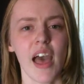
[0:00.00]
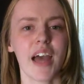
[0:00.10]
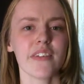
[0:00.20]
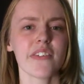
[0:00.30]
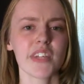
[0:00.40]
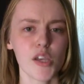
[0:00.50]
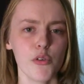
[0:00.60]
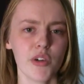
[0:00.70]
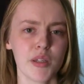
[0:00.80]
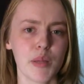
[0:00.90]
and see if you
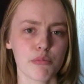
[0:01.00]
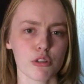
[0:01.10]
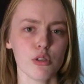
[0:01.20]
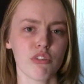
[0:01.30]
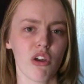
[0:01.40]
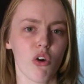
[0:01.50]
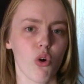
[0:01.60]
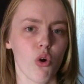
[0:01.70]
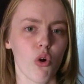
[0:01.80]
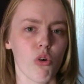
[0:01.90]
can improve it
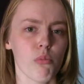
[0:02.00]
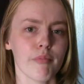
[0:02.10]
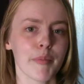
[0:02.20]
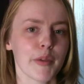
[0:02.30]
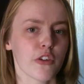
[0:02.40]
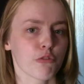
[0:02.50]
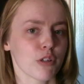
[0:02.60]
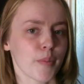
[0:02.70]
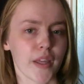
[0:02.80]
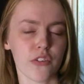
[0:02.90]
or maybe just
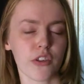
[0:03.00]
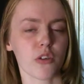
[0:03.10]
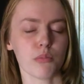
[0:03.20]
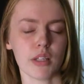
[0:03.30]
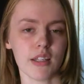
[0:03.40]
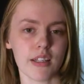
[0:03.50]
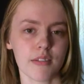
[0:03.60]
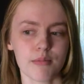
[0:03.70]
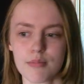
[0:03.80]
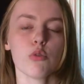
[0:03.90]
repaint it completely.
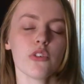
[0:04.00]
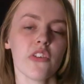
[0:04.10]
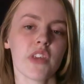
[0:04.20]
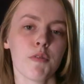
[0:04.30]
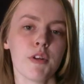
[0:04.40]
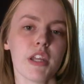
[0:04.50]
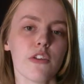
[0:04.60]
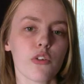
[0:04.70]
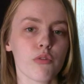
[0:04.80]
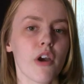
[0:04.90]
47 is
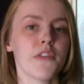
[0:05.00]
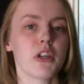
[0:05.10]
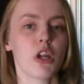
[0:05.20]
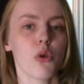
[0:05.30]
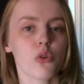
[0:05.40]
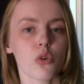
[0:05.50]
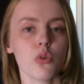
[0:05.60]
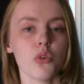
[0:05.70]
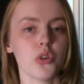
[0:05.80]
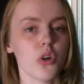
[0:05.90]
to find a
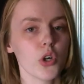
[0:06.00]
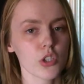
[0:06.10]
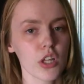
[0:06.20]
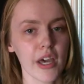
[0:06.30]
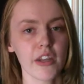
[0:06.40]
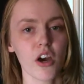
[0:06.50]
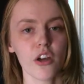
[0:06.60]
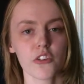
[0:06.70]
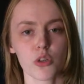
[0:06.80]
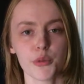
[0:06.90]
local or online
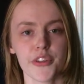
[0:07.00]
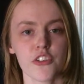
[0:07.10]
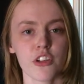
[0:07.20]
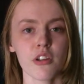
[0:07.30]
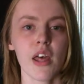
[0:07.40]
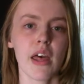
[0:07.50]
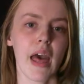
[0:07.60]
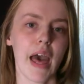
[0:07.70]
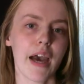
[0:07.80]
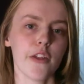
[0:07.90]
art competition
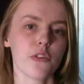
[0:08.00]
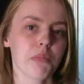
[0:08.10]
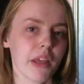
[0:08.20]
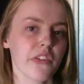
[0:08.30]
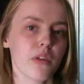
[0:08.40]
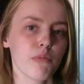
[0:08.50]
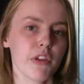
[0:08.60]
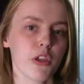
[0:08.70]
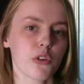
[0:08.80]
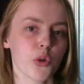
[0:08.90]
and paint
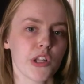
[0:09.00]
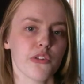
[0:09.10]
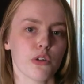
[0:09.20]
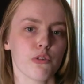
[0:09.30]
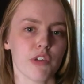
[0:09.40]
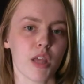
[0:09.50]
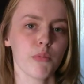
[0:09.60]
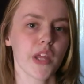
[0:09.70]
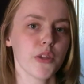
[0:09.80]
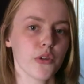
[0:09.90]
something according to the
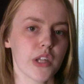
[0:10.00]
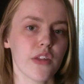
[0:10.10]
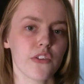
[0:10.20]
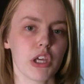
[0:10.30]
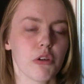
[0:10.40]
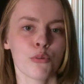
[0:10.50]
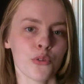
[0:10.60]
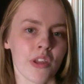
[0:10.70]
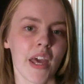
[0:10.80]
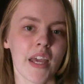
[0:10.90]
theme that you could enter.
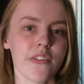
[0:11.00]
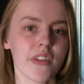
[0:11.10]
48